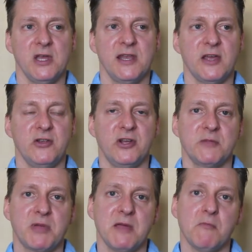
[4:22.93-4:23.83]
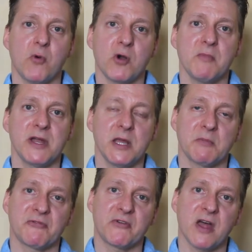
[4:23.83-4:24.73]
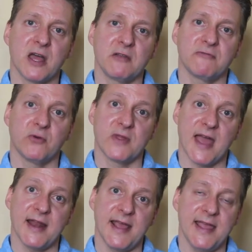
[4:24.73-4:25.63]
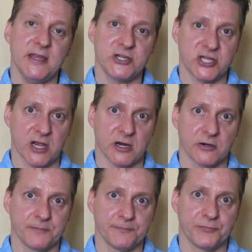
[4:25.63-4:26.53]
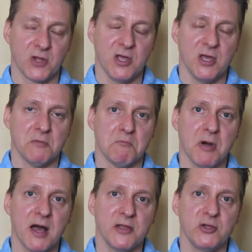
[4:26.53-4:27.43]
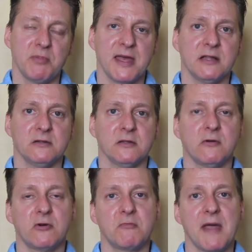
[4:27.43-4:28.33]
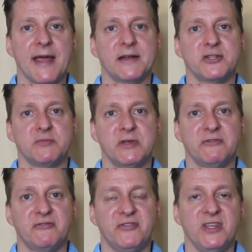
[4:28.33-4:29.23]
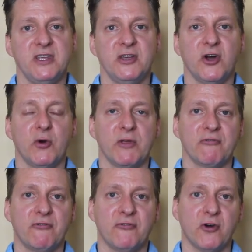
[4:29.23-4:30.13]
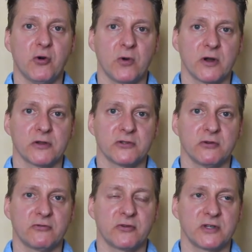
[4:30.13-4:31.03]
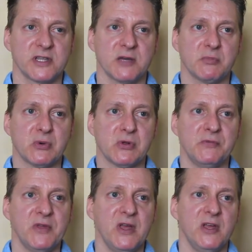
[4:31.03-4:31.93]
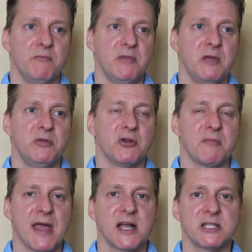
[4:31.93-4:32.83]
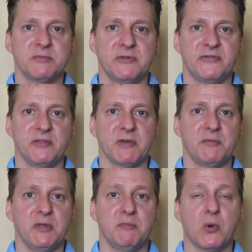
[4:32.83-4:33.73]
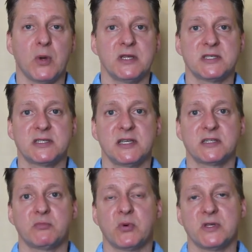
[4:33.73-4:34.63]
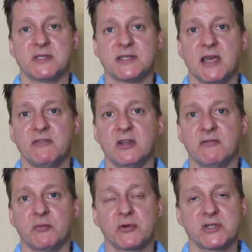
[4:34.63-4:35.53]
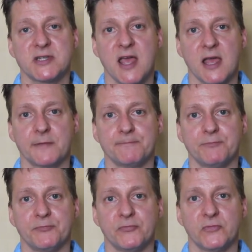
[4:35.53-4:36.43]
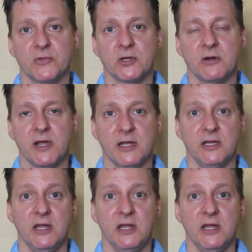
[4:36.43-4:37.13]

Now, you're going to pay more money up front for that A share, but you pay a lower management fee going forward. So, for example, maybe your management fee might be 0.6, 0.7%. All right.